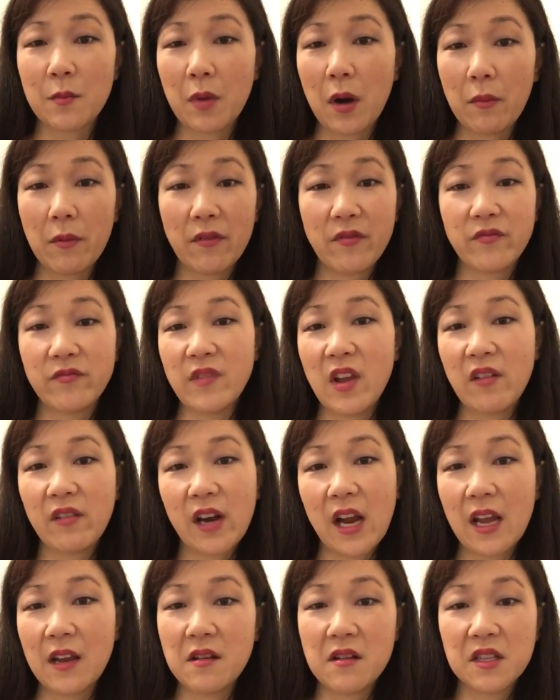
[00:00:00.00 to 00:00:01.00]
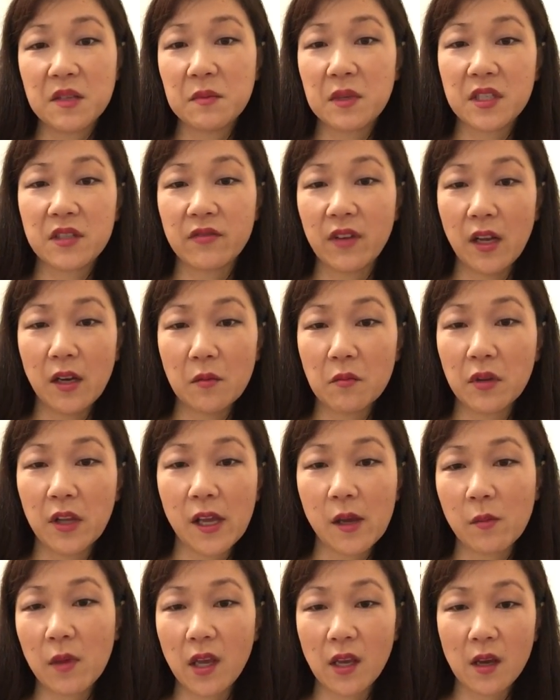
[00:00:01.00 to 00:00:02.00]
I probably have never had as much fun
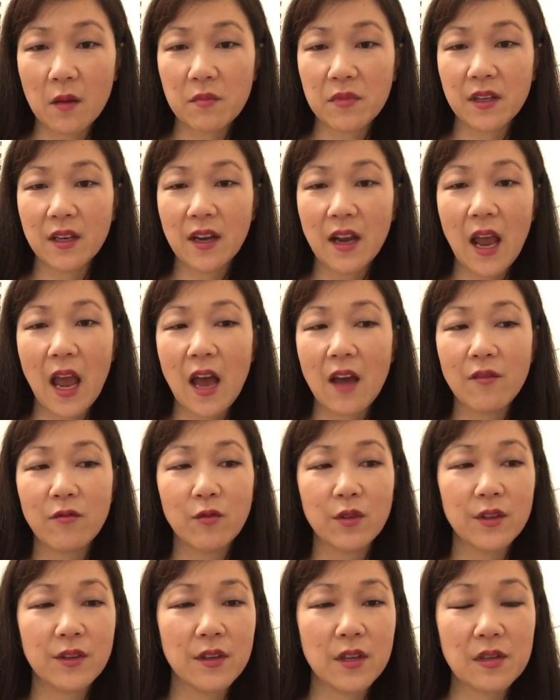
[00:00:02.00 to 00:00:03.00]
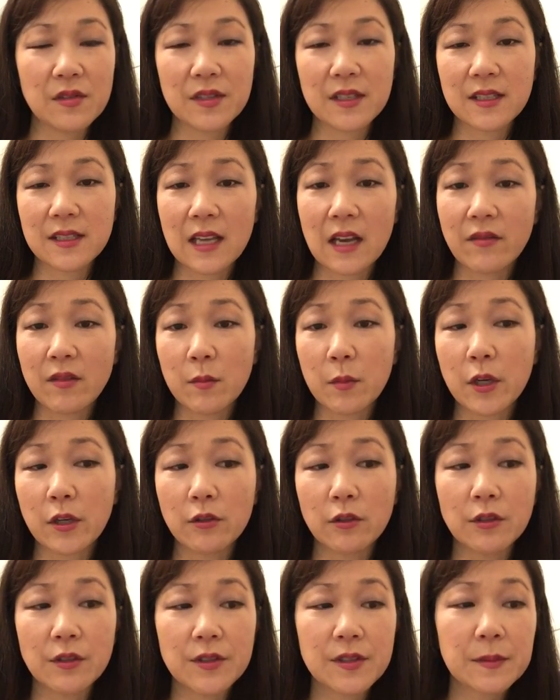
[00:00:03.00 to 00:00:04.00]
applying makeup than I have with using Savvy
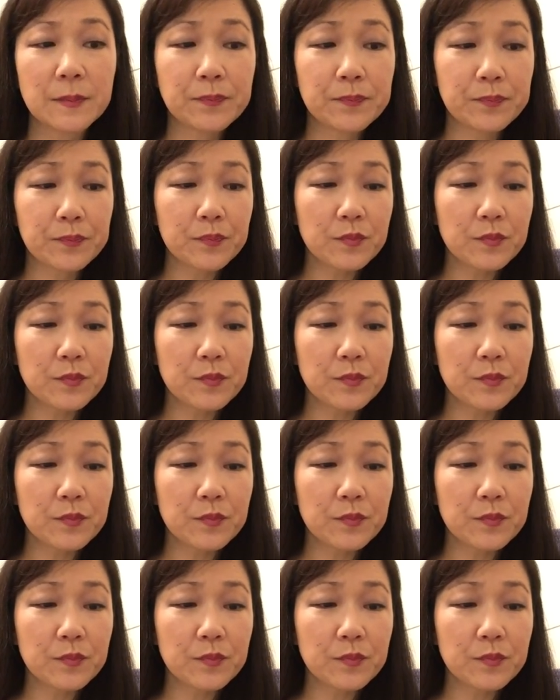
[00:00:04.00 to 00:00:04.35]
Minerals.